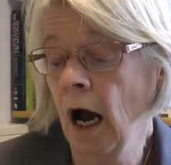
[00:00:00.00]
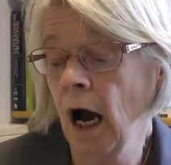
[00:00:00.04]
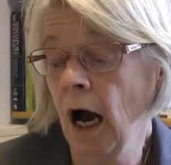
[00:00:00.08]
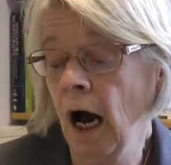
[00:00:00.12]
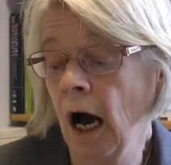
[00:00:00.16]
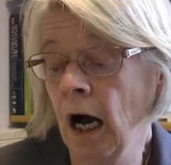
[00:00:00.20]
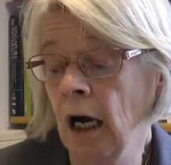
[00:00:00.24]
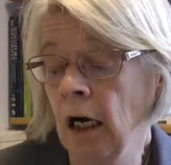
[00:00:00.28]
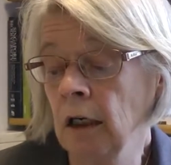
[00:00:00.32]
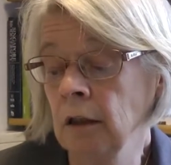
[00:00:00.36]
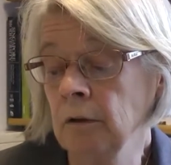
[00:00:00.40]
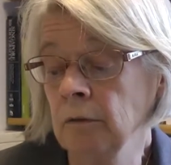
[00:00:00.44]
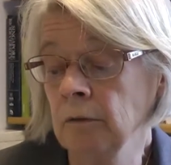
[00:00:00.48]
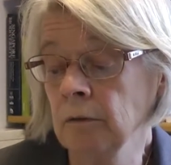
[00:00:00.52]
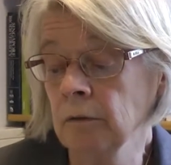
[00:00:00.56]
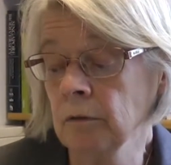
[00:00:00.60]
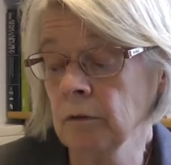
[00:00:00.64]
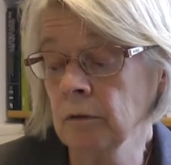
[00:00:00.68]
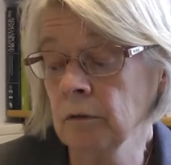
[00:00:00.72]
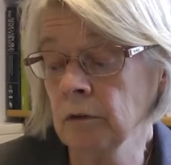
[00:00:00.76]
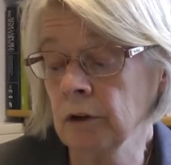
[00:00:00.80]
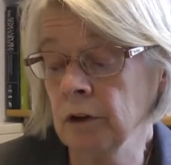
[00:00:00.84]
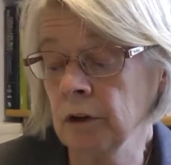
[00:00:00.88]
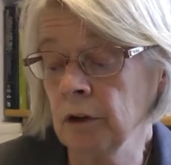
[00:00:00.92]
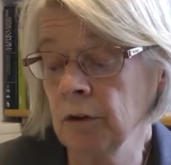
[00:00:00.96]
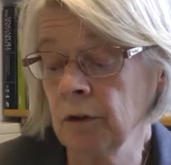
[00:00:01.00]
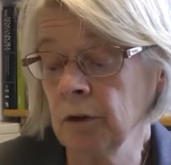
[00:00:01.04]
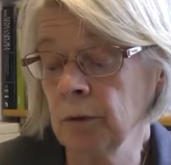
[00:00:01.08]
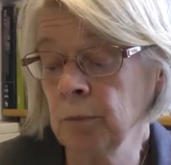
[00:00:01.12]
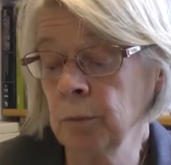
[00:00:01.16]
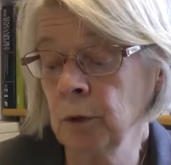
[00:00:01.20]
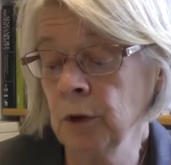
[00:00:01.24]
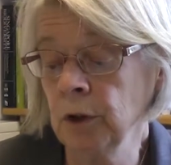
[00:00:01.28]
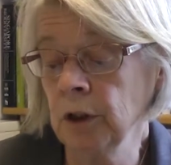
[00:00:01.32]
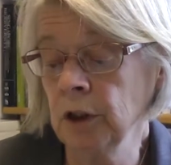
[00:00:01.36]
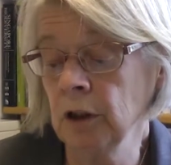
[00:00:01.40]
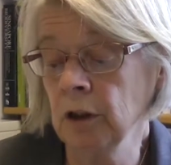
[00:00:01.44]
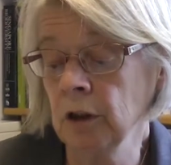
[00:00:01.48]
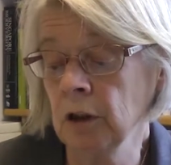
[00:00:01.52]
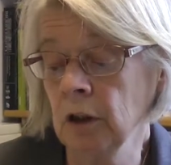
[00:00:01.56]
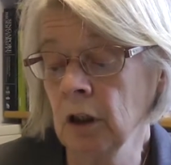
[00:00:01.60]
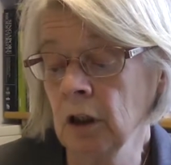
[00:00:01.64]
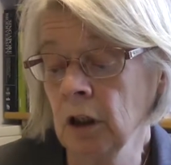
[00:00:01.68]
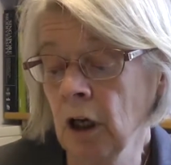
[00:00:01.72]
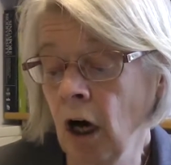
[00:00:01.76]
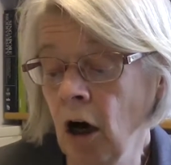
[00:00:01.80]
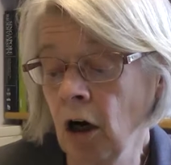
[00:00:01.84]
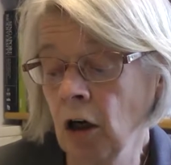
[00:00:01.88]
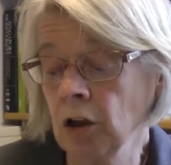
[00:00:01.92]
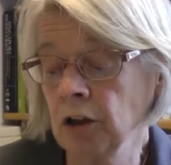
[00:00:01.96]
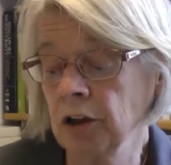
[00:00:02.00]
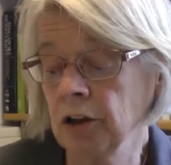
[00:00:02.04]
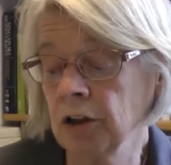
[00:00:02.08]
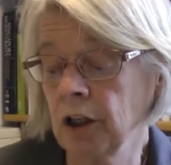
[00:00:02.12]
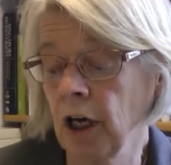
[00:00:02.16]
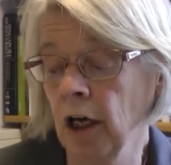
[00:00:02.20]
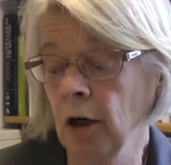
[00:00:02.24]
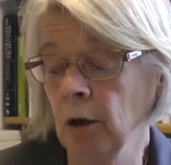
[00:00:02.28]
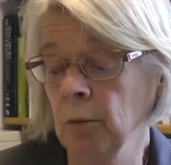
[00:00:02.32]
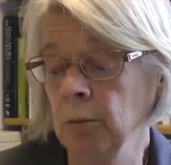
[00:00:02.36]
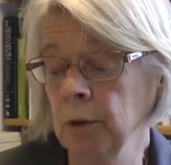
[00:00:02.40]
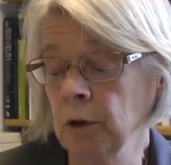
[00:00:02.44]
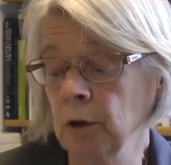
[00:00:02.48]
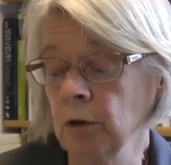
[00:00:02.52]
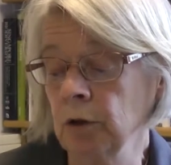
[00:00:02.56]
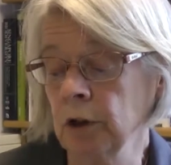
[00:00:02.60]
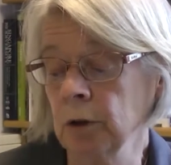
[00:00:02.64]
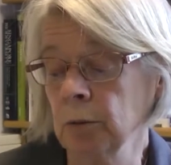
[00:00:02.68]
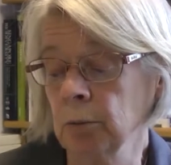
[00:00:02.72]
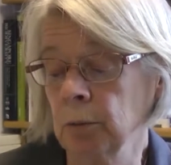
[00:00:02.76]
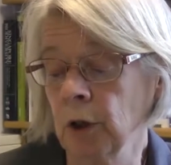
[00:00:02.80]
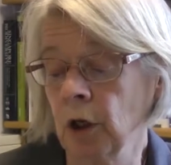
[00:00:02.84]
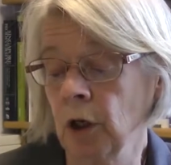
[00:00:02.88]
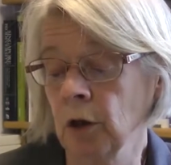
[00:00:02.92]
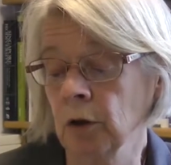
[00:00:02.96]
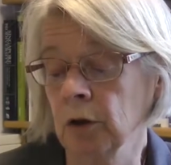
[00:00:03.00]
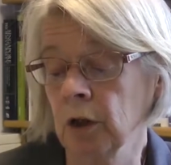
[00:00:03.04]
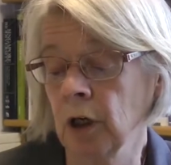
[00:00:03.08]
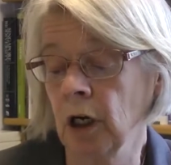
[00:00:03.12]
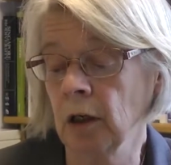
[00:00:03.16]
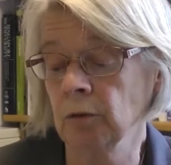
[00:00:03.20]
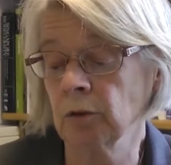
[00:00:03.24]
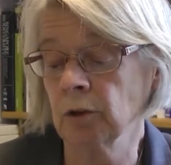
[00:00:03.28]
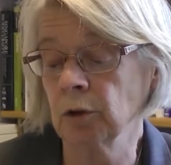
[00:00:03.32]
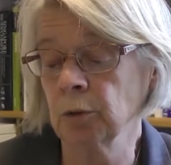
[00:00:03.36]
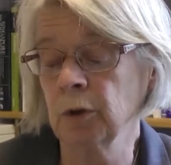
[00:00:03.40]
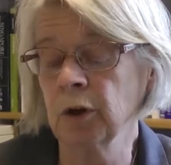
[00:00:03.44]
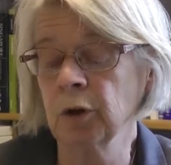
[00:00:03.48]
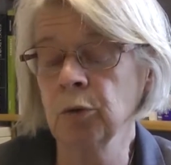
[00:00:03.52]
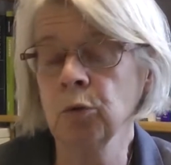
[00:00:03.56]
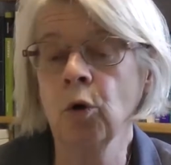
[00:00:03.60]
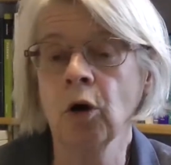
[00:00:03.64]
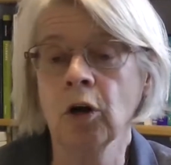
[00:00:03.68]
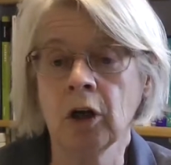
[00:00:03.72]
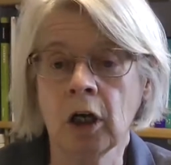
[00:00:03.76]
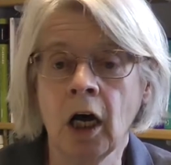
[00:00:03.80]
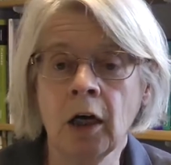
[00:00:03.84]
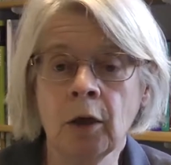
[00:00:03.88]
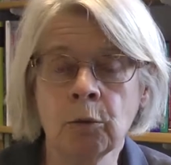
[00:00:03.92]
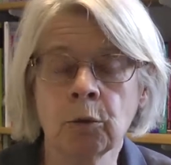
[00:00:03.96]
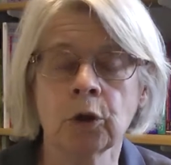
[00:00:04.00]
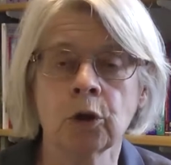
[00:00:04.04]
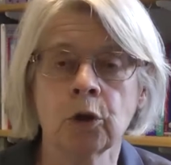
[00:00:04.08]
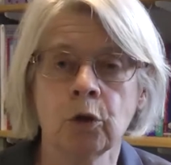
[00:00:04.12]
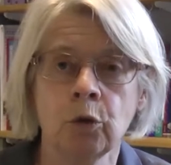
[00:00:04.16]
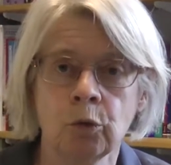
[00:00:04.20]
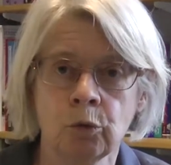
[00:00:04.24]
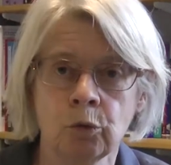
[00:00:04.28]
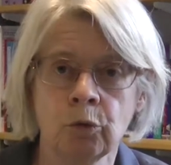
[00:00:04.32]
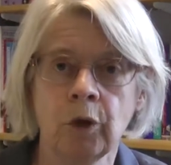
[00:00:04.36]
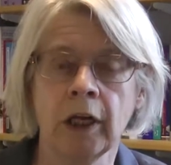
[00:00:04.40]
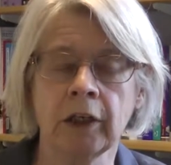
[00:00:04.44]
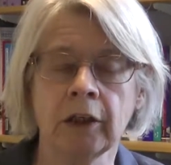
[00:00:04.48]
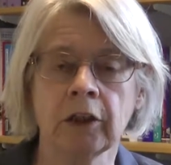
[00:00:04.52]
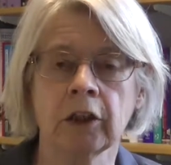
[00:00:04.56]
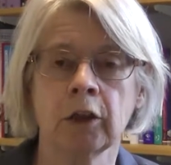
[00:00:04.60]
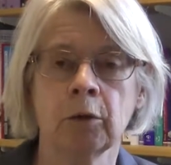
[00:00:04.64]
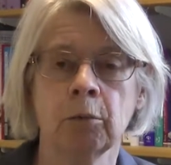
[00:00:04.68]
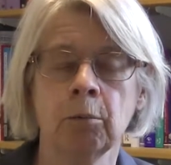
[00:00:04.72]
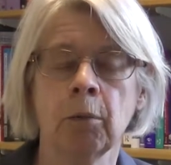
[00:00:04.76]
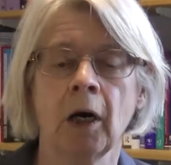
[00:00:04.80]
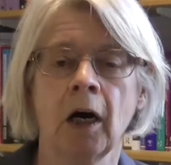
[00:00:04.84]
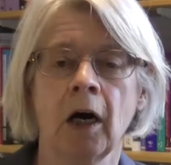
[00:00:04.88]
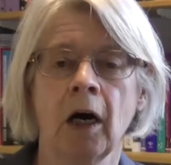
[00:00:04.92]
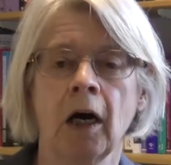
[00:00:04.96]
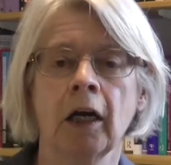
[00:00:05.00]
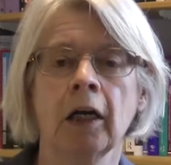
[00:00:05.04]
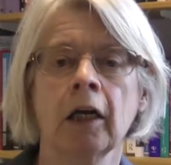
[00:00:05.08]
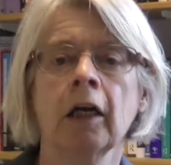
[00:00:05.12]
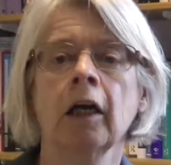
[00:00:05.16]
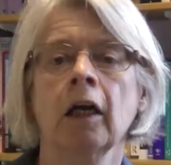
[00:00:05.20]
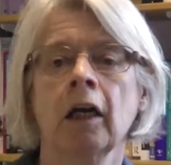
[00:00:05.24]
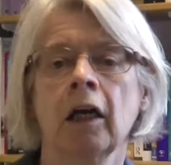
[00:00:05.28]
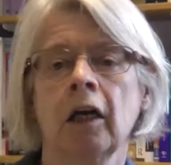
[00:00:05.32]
So they put in large-scale building programs with what I would call rent to buy.